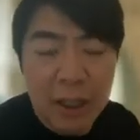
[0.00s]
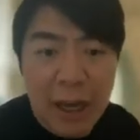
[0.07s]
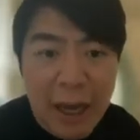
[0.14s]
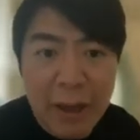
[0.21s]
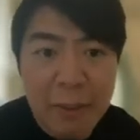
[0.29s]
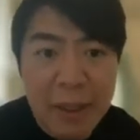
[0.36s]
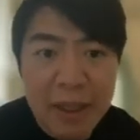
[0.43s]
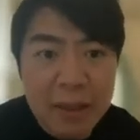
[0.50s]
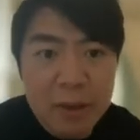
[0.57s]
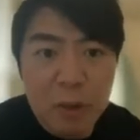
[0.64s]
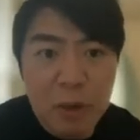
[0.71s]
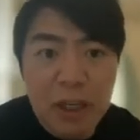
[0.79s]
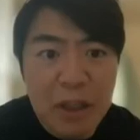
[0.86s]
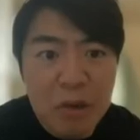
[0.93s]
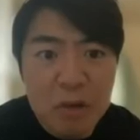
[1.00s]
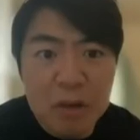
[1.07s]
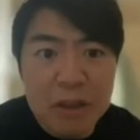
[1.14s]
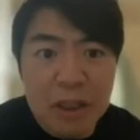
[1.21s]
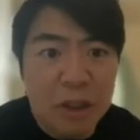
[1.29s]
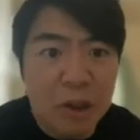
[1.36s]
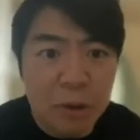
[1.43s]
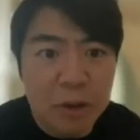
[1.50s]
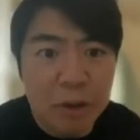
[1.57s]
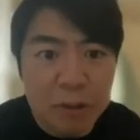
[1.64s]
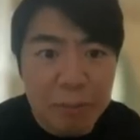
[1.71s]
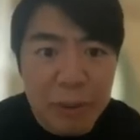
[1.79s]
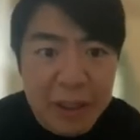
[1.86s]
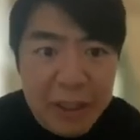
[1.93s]
I mean, it's really interesting. All
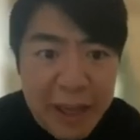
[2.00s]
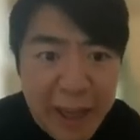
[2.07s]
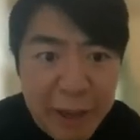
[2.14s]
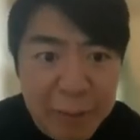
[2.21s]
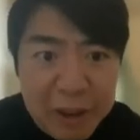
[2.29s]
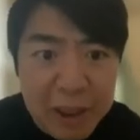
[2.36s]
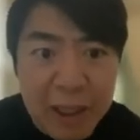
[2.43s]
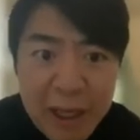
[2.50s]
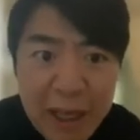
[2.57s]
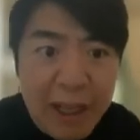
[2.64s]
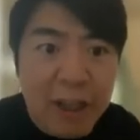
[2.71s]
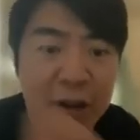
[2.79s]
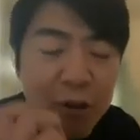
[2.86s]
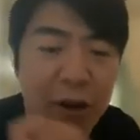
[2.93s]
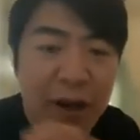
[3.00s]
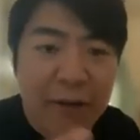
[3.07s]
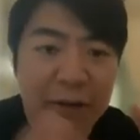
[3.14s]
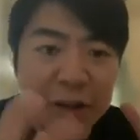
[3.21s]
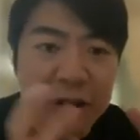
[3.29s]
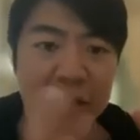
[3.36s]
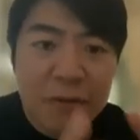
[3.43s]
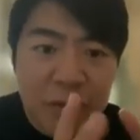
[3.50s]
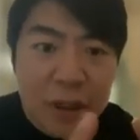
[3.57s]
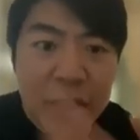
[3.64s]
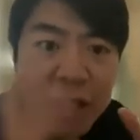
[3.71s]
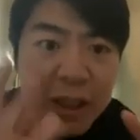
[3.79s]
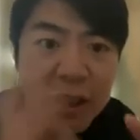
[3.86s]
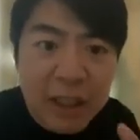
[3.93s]
those big games, they like to have a
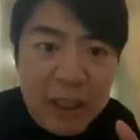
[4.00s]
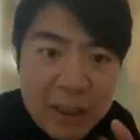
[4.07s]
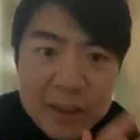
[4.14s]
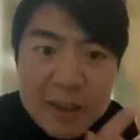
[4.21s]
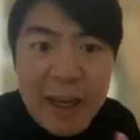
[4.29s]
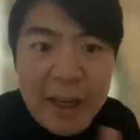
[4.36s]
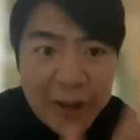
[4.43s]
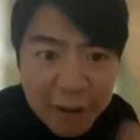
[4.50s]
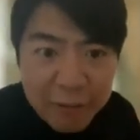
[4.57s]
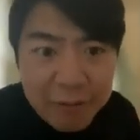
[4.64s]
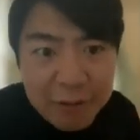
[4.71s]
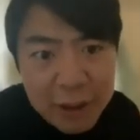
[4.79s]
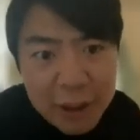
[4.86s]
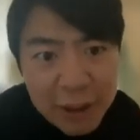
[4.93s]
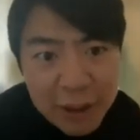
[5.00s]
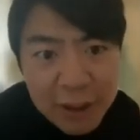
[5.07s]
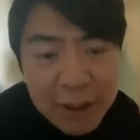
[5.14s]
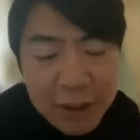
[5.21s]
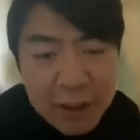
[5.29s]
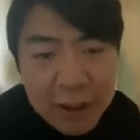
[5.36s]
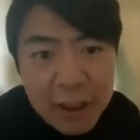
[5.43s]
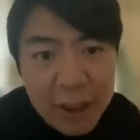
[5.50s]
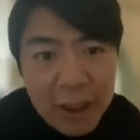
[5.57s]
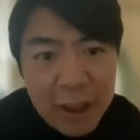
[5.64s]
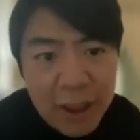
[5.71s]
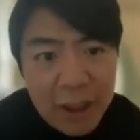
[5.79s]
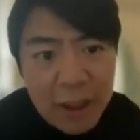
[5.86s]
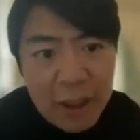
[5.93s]
symphony inside of
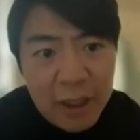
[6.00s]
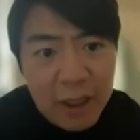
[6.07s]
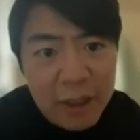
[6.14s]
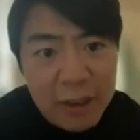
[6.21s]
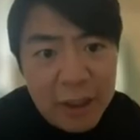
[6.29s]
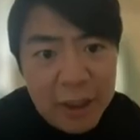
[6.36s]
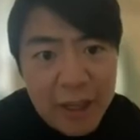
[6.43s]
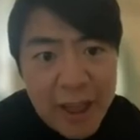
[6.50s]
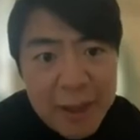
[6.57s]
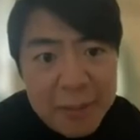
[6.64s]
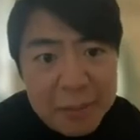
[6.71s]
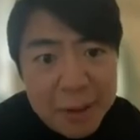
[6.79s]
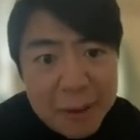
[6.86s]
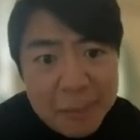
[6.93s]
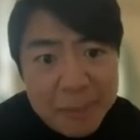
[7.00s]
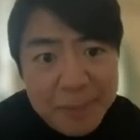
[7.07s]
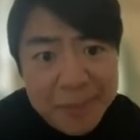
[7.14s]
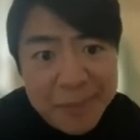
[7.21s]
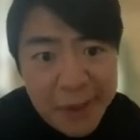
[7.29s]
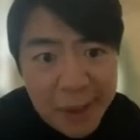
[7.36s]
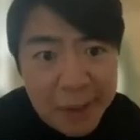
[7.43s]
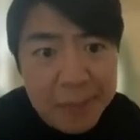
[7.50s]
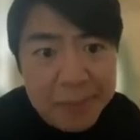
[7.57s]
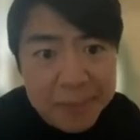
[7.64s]
their games. Yeah.